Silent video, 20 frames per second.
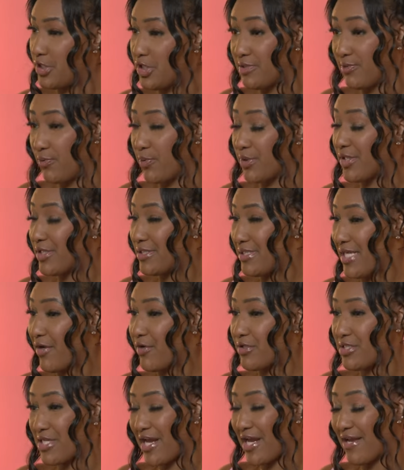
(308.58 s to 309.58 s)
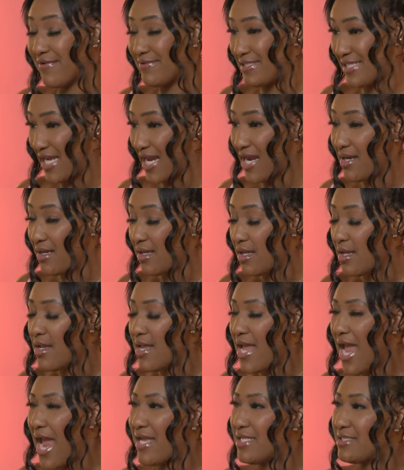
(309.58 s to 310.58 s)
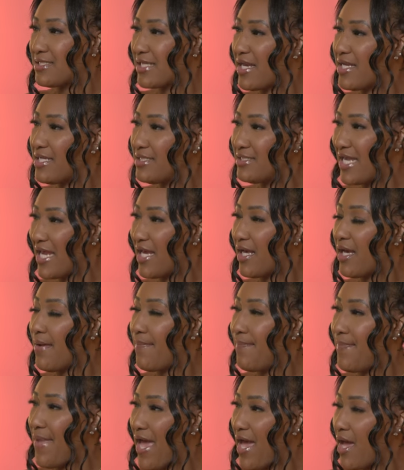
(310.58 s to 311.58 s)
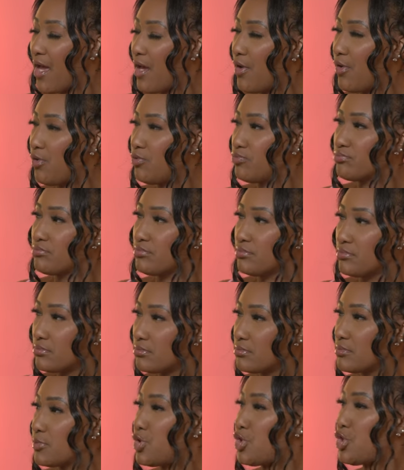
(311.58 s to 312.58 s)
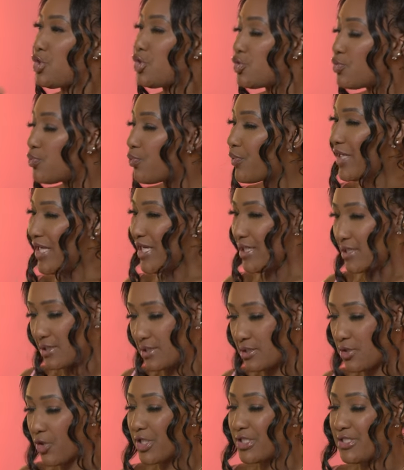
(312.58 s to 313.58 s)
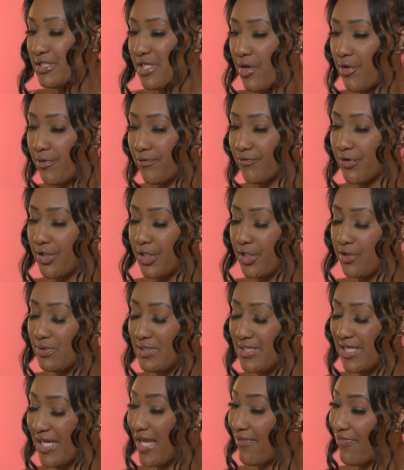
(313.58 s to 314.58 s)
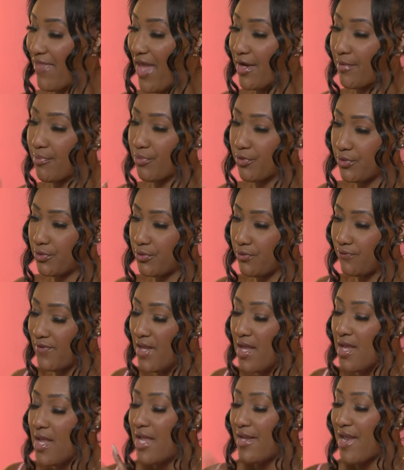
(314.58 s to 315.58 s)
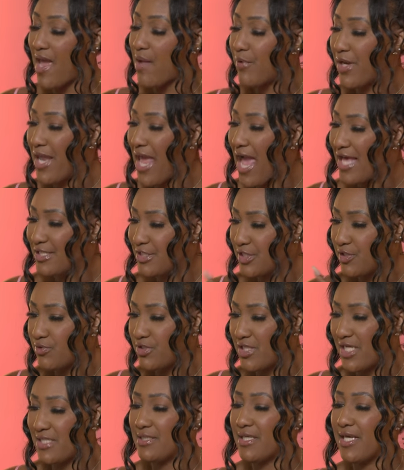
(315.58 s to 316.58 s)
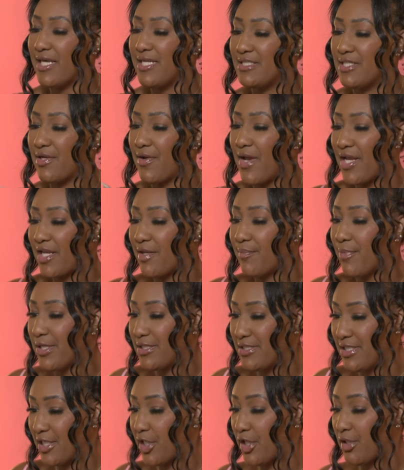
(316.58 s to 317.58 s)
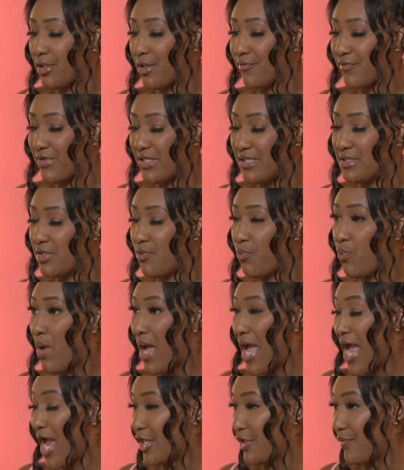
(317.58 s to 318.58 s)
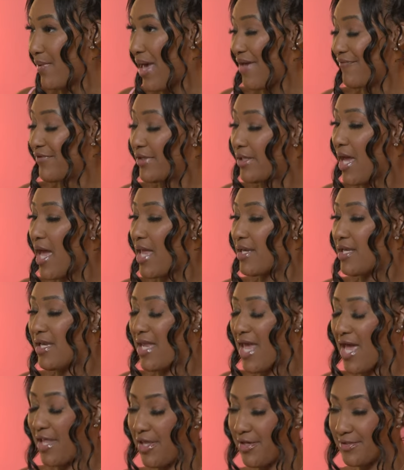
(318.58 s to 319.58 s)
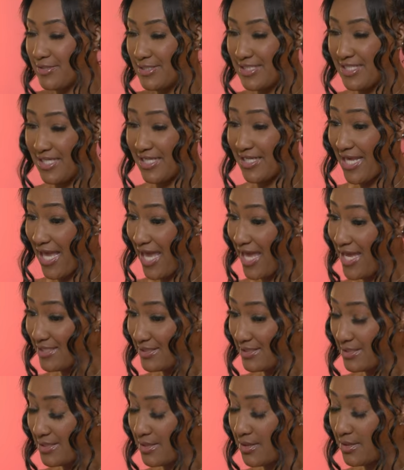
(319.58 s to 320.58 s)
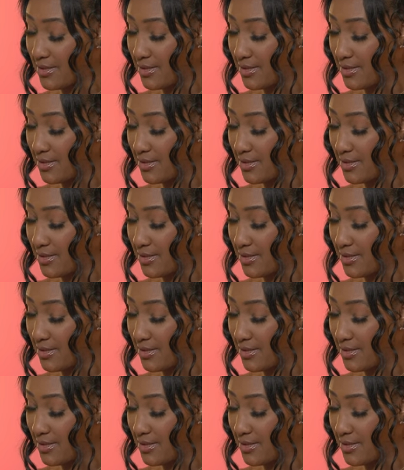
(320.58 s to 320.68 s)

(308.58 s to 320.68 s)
excuse me with their Secretary of State, and it's going to take about two weeks or so for you to get that approved. Now I want to ask you, Jessica, is there any particular reason why you haven't gotten an LLC yet?